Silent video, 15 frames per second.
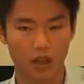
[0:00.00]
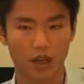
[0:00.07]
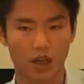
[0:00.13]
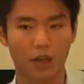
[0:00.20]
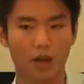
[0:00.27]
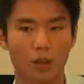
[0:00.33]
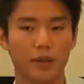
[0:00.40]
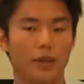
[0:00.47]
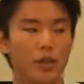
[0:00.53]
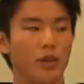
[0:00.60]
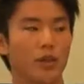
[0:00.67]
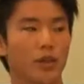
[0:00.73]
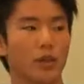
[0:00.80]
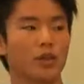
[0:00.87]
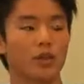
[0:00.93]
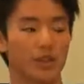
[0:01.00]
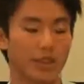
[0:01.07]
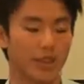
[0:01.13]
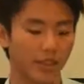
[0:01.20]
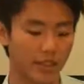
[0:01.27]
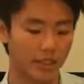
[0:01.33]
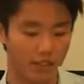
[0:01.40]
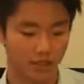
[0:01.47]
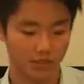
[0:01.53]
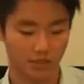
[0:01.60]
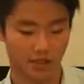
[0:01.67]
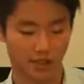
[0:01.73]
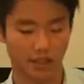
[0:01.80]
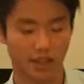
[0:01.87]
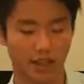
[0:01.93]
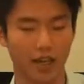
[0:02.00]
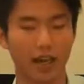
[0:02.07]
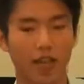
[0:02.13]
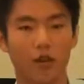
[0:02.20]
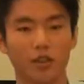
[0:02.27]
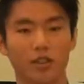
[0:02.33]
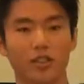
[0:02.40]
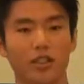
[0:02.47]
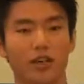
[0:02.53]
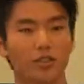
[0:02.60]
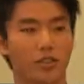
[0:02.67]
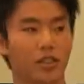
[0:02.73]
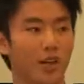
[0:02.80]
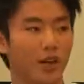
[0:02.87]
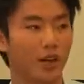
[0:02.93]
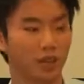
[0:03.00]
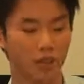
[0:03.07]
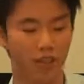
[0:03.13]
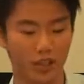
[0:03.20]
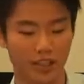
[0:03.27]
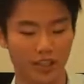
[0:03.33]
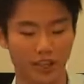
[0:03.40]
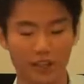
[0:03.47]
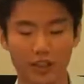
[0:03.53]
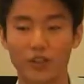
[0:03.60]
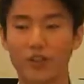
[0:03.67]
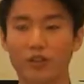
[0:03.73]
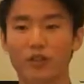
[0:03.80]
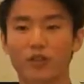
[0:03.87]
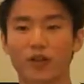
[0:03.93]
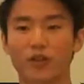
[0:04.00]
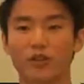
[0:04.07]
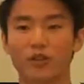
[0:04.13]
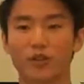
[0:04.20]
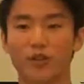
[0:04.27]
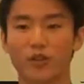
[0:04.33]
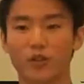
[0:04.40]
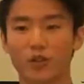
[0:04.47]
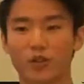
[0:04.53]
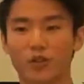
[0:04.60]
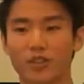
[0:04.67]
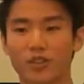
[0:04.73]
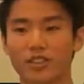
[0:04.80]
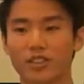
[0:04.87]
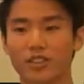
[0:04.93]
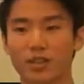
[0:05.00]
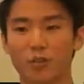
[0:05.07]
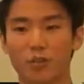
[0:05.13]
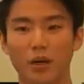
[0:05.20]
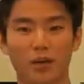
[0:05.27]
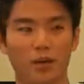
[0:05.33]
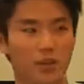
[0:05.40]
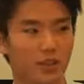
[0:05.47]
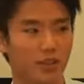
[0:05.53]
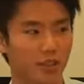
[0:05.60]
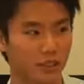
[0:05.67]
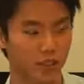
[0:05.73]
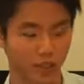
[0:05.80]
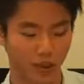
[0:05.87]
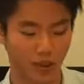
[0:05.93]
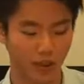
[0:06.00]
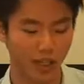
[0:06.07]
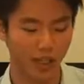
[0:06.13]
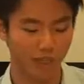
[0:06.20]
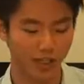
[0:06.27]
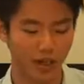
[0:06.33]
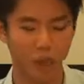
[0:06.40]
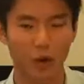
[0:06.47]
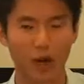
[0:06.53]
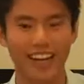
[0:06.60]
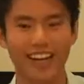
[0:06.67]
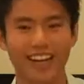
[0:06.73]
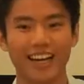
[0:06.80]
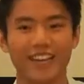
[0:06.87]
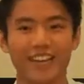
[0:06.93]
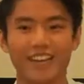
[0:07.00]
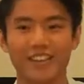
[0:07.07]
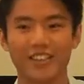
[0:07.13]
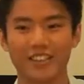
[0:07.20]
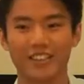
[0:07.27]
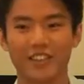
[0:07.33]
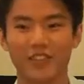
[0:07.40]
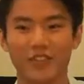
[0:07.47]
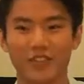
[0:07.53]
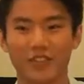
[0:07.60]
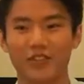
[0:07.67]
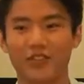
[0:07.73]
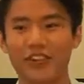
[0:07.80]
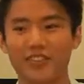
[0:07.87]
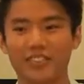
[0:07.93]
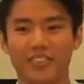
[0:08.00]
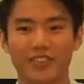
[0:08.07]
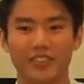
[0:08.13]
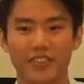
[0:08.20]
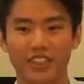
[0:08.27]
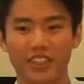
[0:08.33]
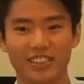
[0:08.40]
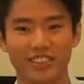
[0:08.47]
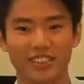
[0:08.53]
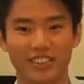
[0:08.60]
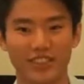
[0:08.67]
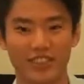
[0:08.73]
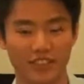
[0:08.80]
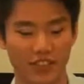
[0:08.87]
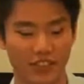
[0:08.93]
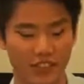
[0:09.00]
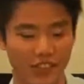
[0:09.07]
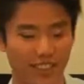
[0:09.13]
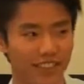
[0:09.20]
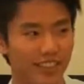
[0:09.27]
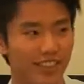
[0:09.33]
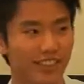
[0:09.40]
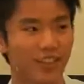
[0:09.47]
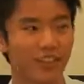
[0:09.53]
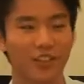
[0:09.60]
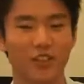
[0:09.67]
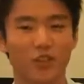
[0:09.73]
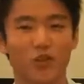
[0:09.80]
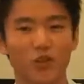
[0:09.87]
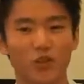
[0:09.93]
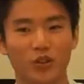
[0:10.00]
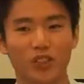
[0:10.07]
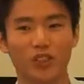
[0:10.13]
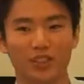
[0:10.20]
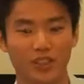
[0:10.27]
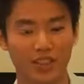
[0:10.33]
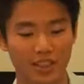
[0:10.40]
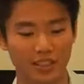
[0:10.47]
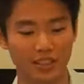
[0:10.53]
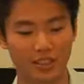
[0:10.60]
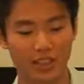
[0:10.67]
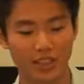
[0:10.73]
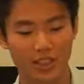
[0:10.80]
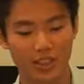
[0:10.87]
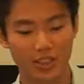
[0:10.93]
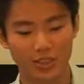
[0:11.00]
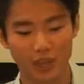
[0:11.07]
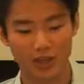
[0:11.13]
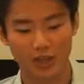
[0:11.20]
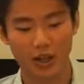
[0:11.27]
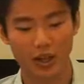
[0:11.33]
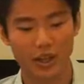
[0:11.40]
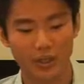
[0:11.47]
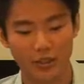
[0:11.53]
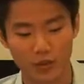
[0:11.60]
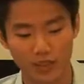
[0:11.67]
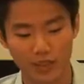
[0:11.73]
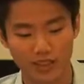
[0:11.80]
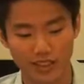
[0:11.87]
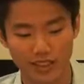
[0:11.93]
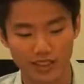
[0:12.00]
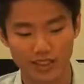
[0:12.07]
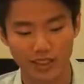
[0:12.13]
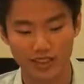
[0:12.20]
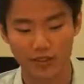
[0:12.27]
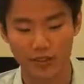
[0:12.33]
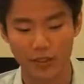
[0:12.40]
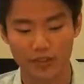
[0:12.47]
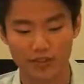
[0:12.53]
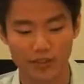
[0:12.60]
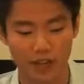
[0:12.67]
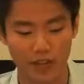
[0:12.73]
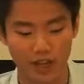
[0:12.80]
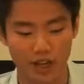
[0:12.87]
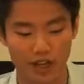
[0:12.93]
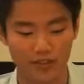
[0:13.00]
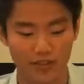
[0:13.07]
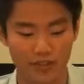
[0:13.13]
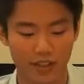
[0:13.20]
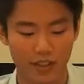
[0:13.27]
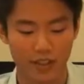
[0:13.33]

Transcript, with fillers: uh, I mean, once again, as I, was I was I was agreeing, I agree with what with what Theophilus said about you don't like write one line and then rewrite it and rewrite it and rewrite it and then go on to the next line. So I, as you can see that in my first draft,